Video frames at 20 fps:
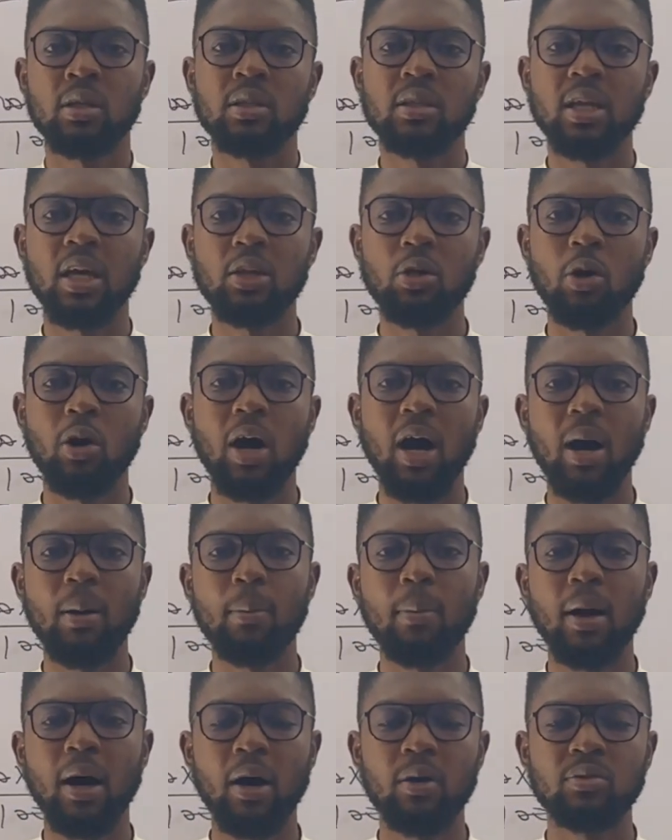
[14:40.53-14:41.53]
Then your
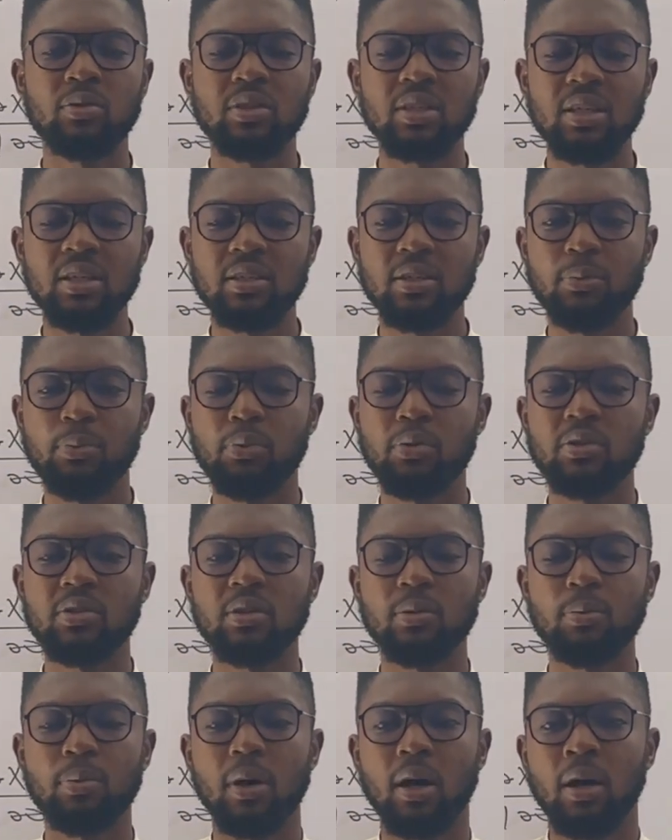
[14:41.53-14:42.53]
amount is the
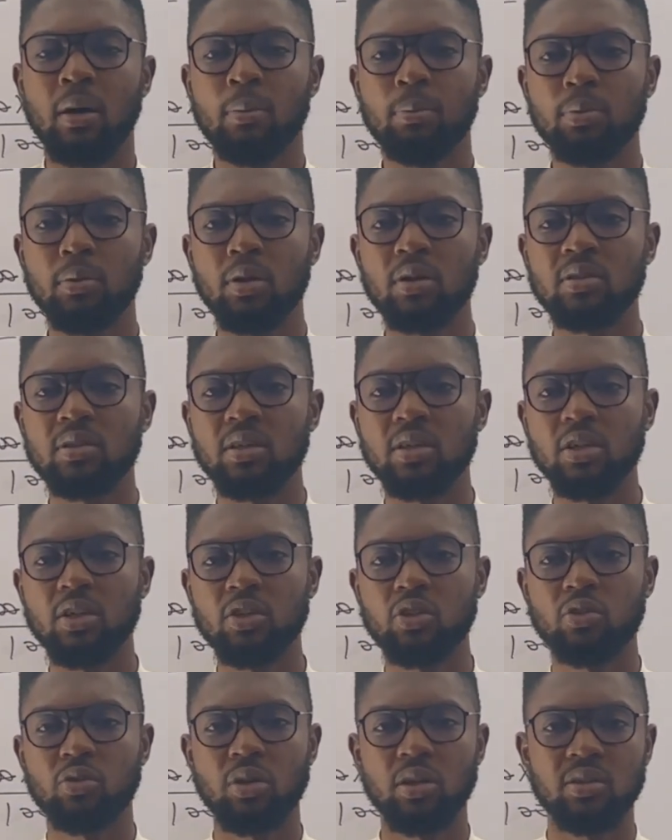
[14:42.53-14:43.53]
principal plus the
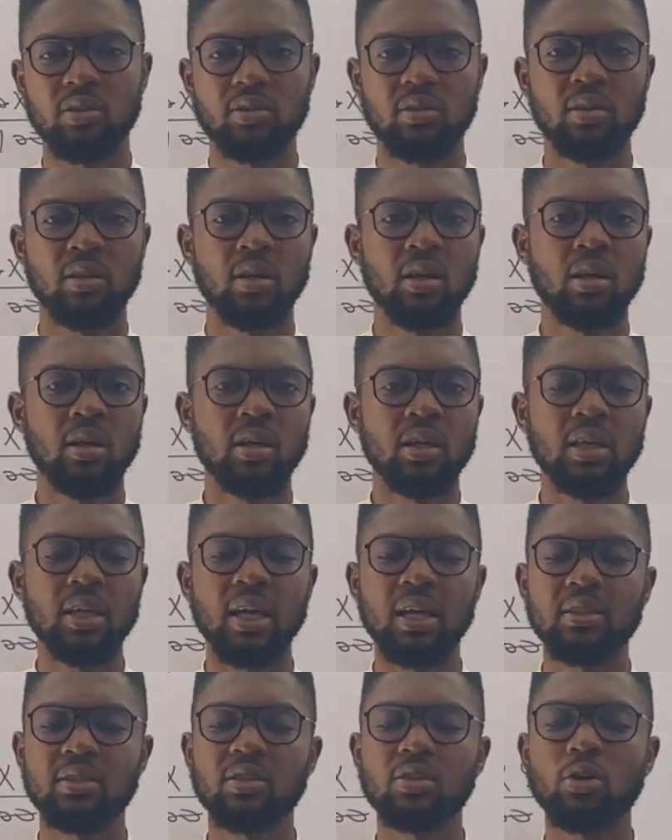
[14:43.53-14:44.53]
interest.
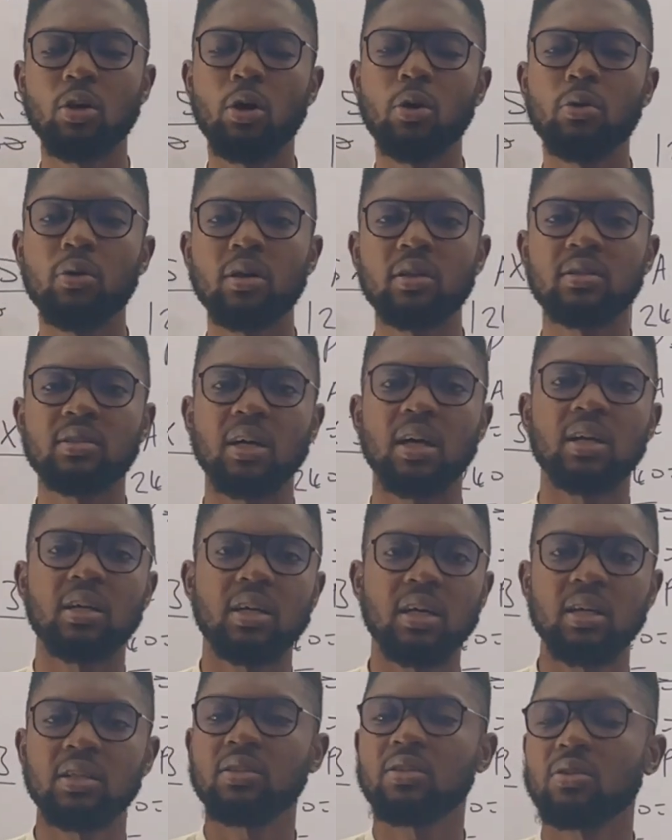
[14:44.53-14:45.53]
Getting your rate
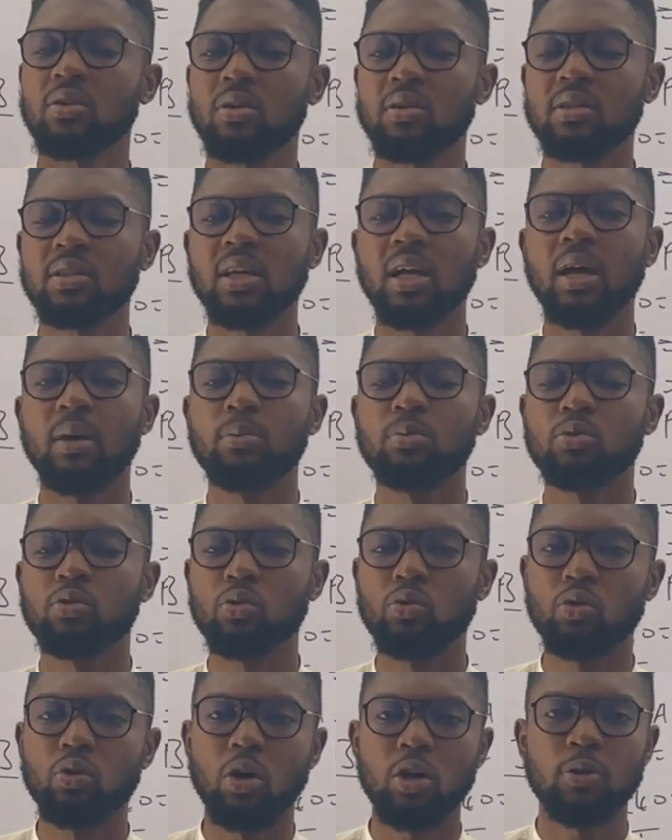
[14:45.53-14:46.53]
and getting your time
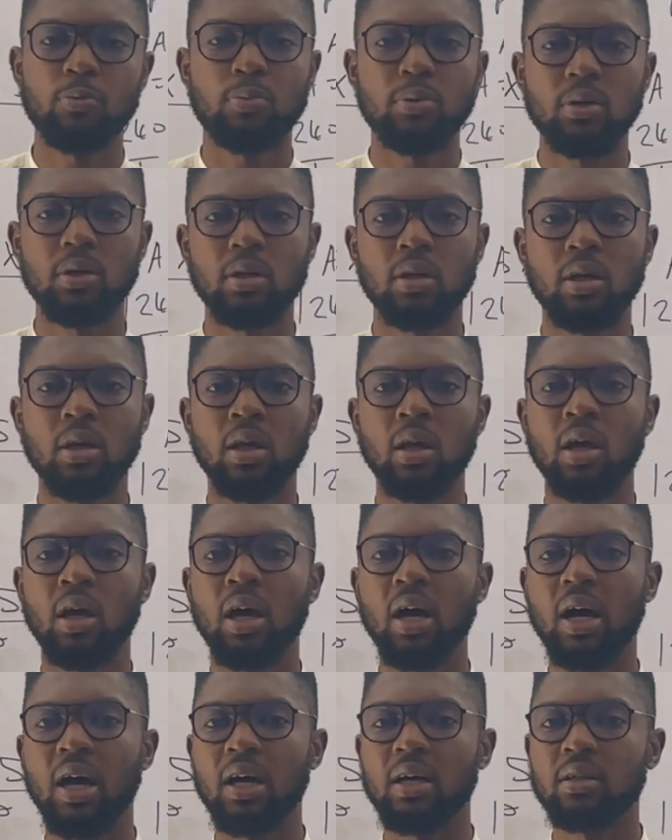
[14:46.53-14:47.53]
should not be
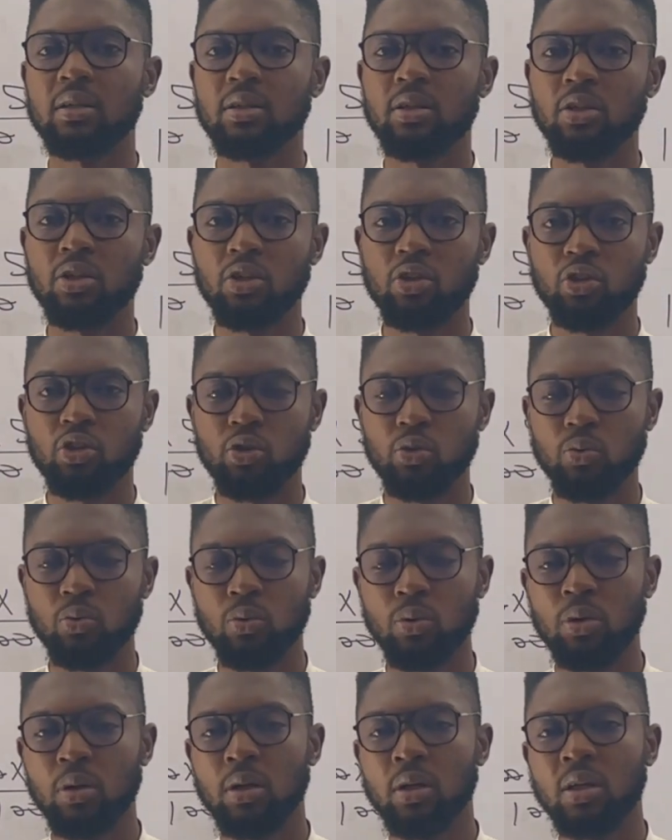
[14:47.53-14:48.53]
an issue.
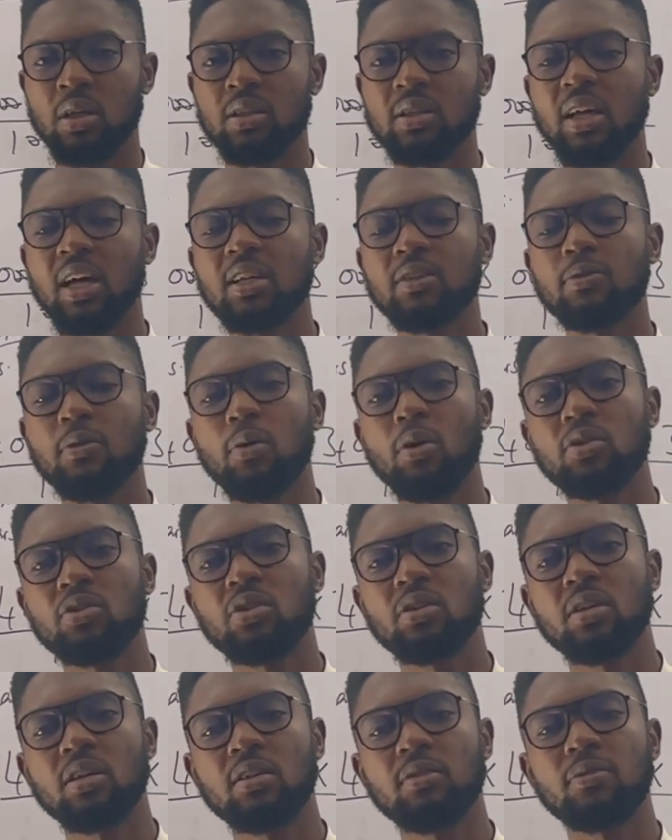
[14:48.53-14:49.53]
Thanks for
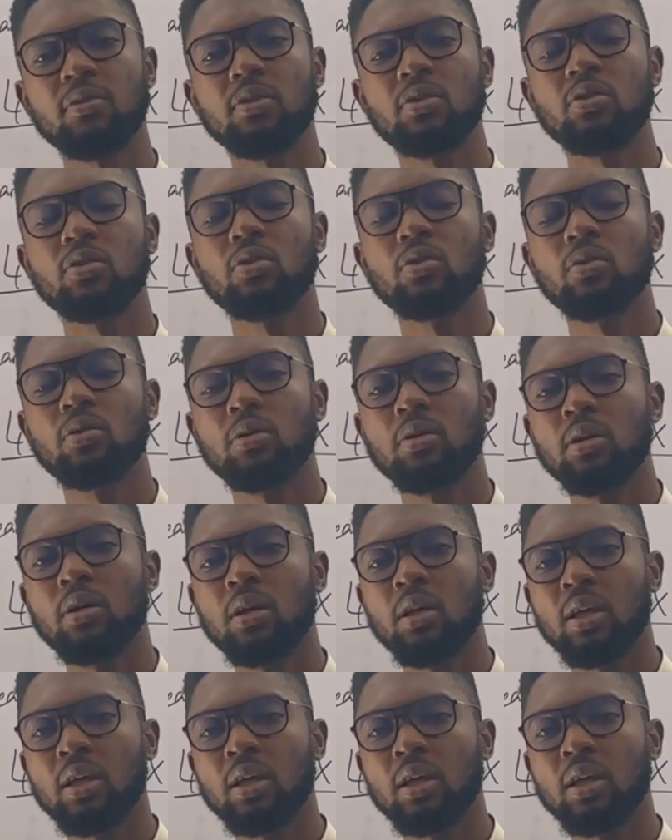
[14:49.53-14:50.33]
watching this video.